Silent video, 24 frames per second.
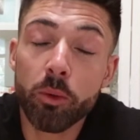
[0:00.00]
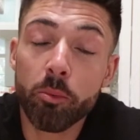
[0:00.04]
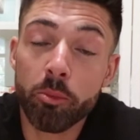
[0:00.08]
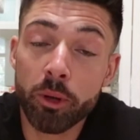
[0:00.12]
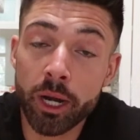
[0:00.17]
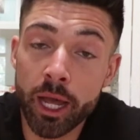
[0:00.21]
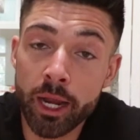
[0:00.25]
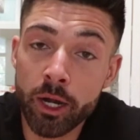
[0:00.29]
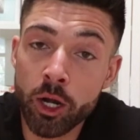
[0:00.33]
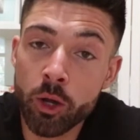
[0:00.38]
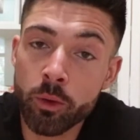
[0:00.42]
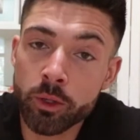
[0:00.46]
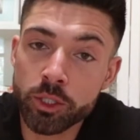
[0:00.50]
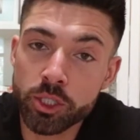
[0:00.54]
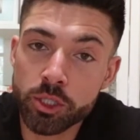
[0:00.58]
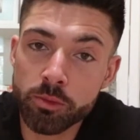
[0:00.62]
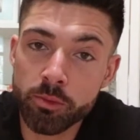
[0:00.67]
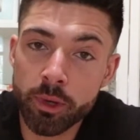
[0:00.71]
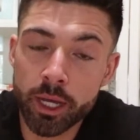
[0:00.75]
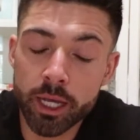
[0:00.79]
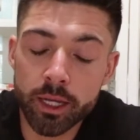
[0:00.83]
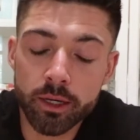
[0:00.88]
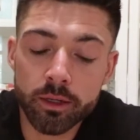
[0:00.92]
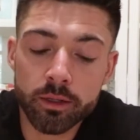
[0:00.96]
But I know what you
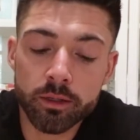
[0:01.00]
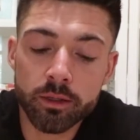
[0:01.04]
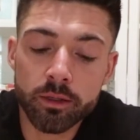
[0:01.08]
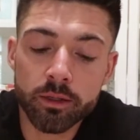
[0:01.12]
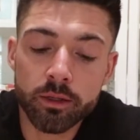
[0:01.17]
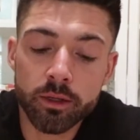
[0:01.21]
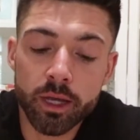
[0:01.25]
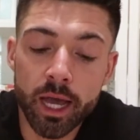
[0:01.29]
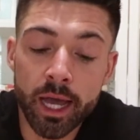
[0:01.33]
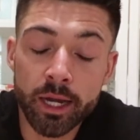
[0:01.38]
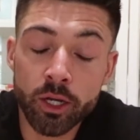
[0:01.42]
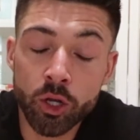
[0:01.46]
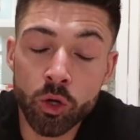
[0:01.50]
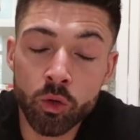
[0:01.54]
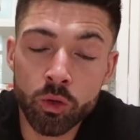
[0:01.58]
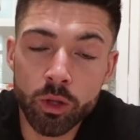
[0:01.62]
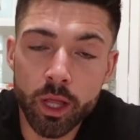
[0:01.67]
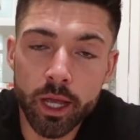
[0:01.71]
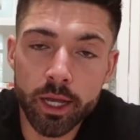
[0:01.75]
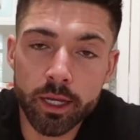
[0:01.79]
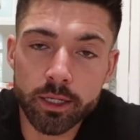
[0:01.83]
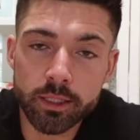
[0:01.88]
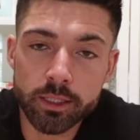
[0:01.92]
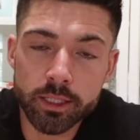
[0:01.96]
meant. I don't
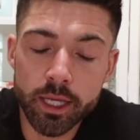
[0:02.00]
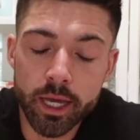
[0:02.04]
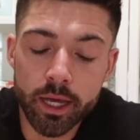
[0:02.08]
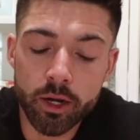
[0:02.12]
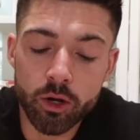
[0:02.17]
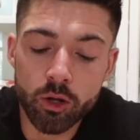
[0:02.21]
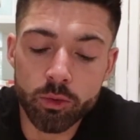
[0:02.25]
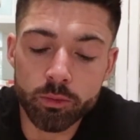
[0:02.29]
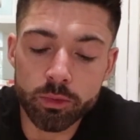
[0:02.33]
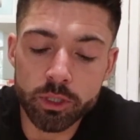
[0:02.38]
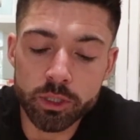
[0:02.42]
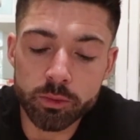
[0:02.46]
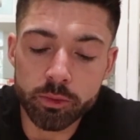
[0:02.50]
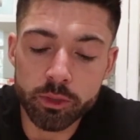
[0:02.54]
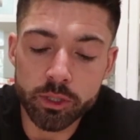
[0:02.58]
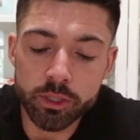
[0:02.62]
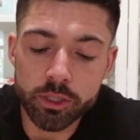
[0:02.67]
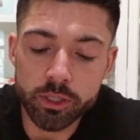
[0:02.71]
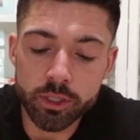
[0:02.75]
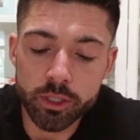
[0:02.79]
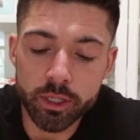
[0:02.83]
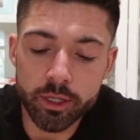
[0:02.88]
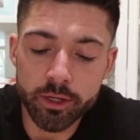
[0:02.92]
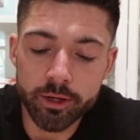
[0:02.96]
like a sad homeless
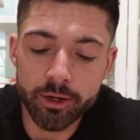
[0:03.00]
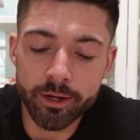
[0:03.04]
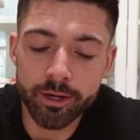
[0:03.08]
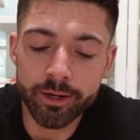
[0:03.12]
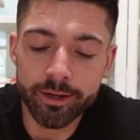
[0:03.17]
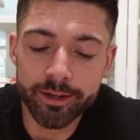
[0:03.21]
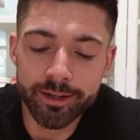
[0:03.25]
person here.